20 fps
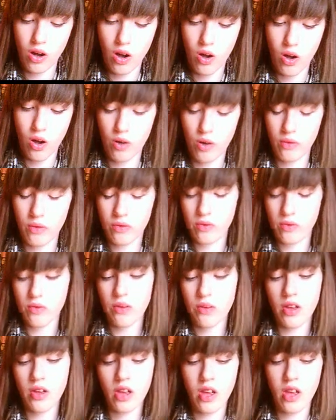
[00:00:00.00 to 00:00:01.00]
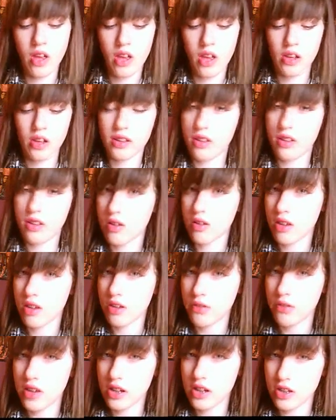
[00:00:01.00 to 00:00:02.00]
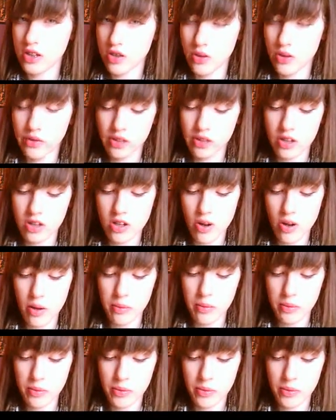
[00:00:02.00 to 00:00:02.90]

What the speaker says: of clear nail varnish over the top,